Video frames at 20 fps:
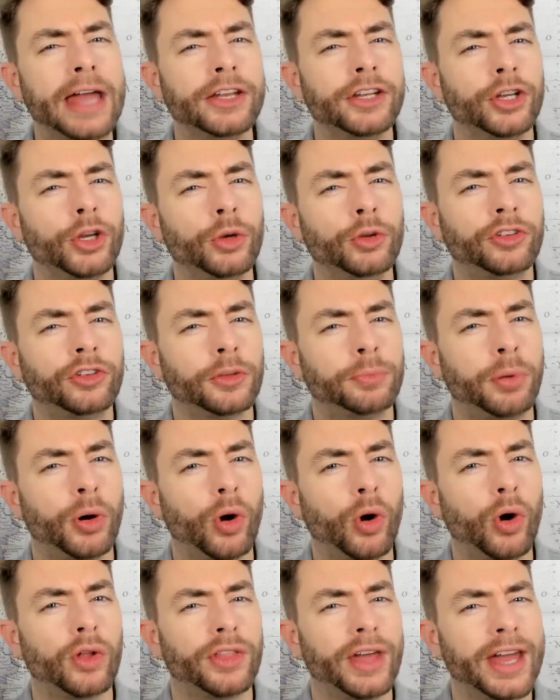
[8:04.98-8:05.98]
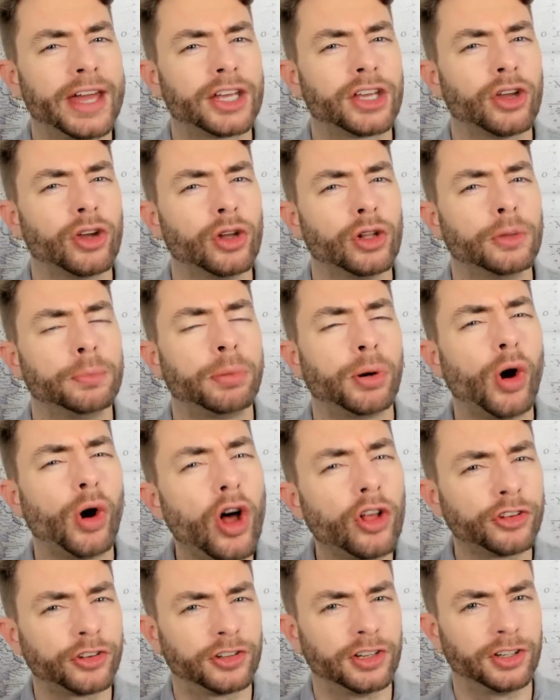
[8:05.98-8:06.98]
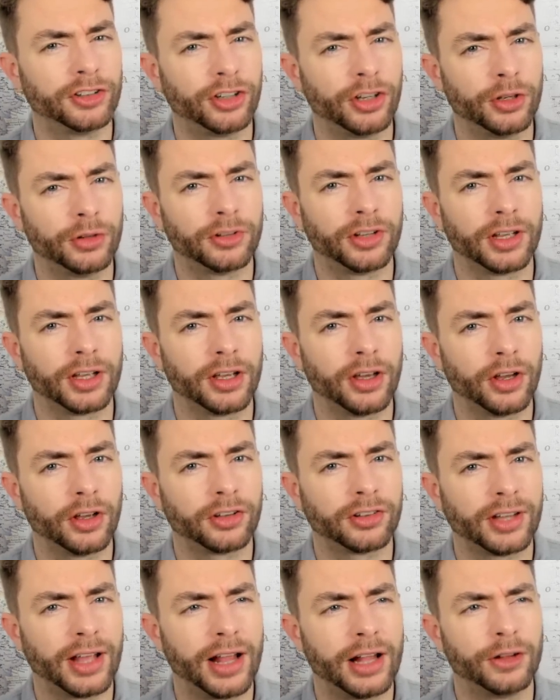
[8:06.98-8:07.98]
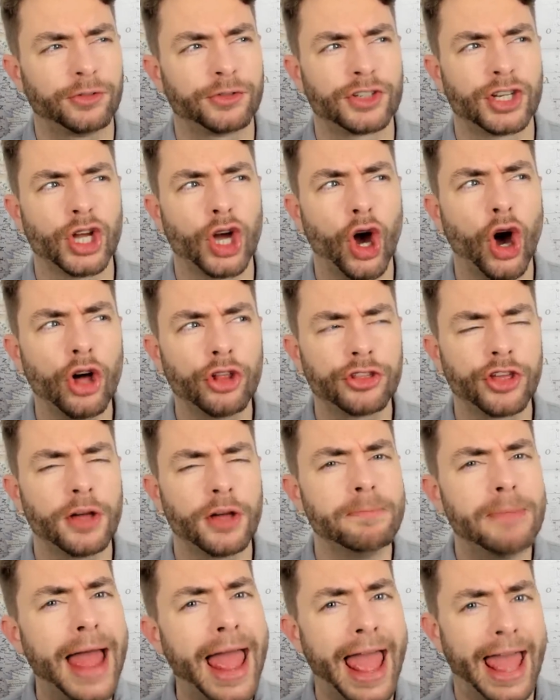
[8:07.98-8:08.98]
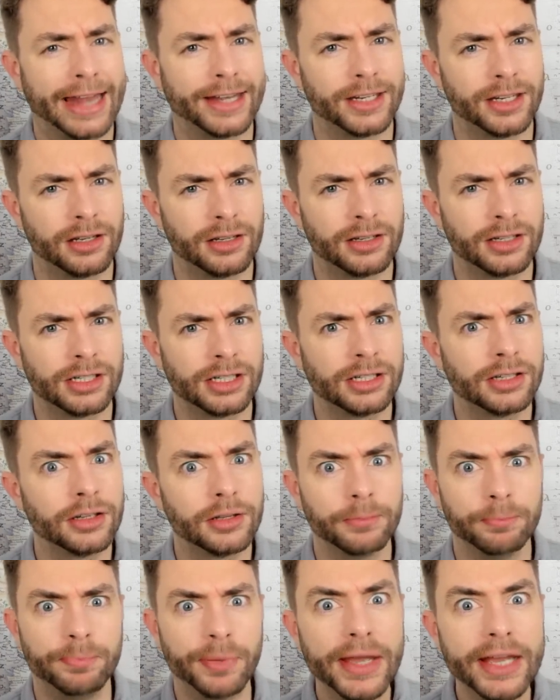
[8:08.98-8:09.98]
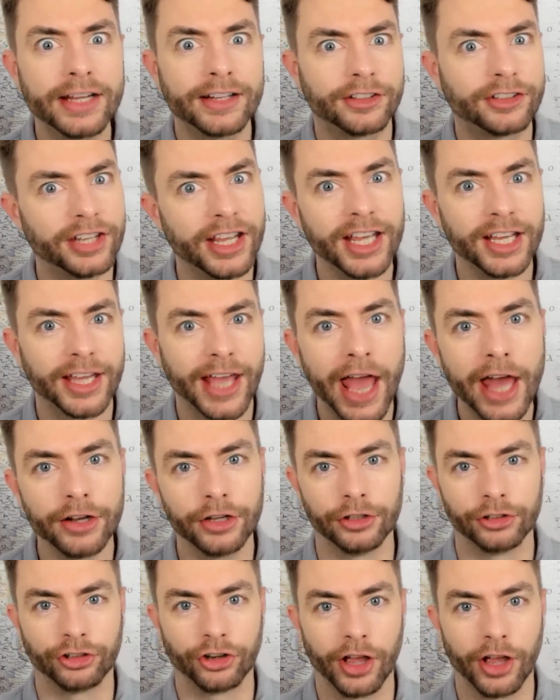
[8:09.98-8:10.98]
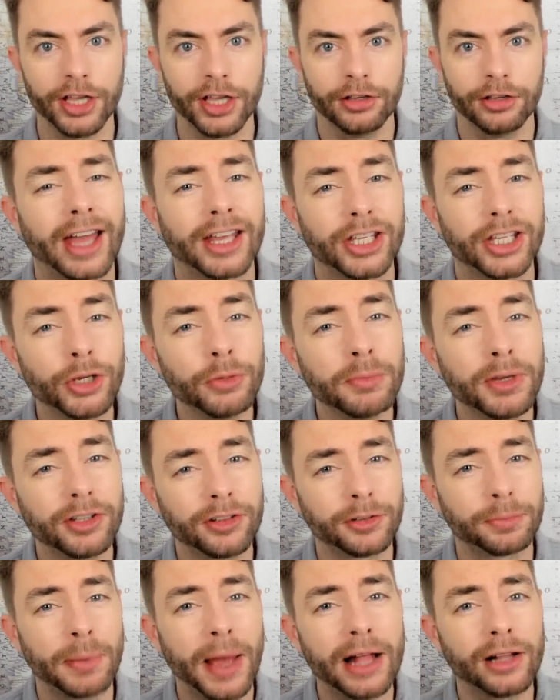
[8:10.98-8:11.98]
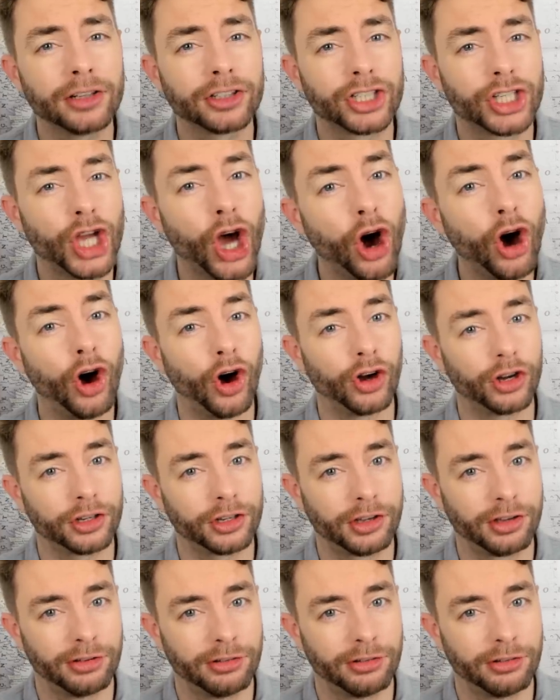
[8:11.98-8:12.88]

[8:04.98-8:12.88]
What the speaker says: Men who support their girl prostituting herself to other men, big dick energy. Yeah, you misspelled cuck.